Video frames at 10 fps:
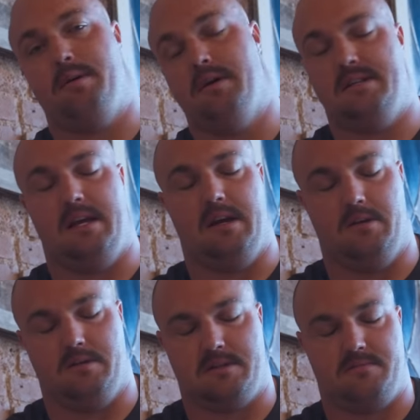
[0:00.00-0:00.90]
protein
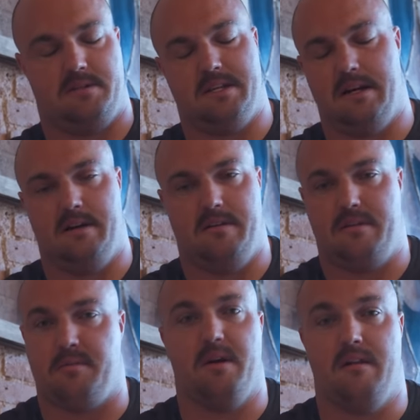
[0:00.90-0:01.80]
goals, which are
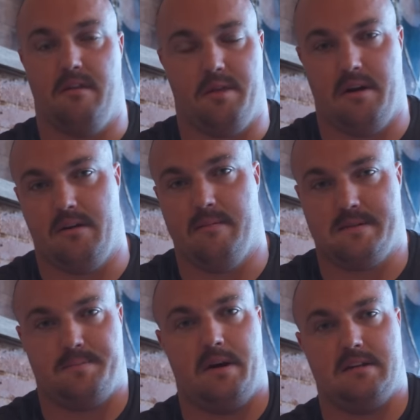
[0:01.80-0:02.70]
330
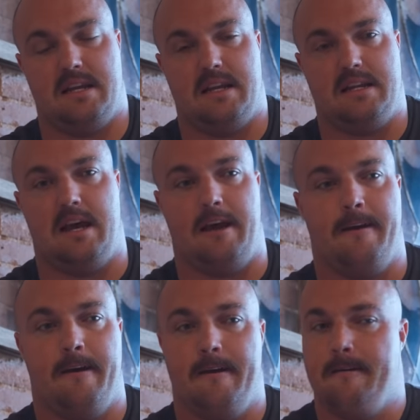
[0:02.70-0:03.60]
grams of protein a day.
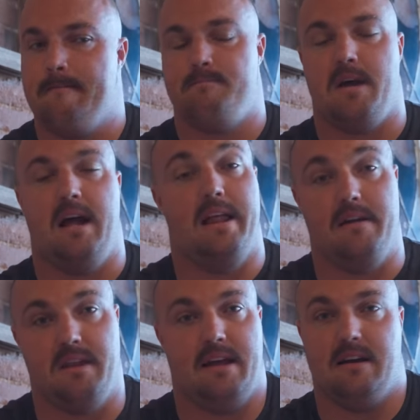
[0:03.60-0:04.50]
I let
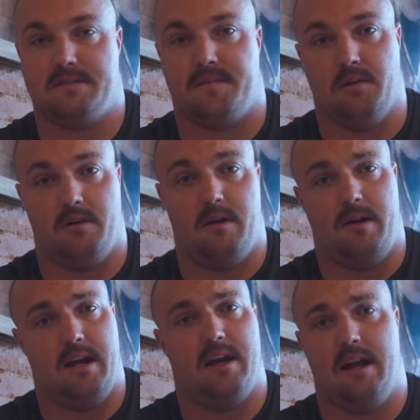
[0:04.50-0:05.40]
everything else fall where it
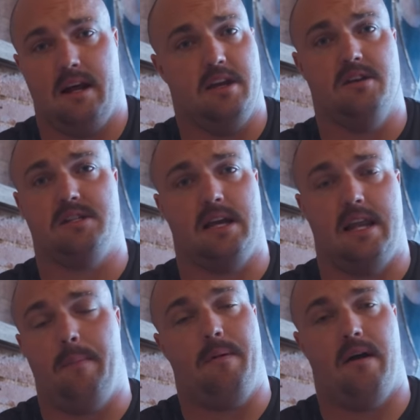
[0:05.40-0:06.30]
may, and I usually
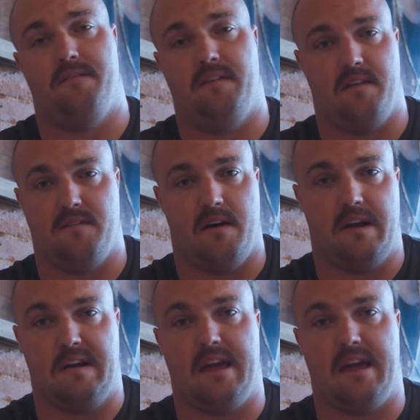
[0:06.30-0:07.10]
end up around 5,500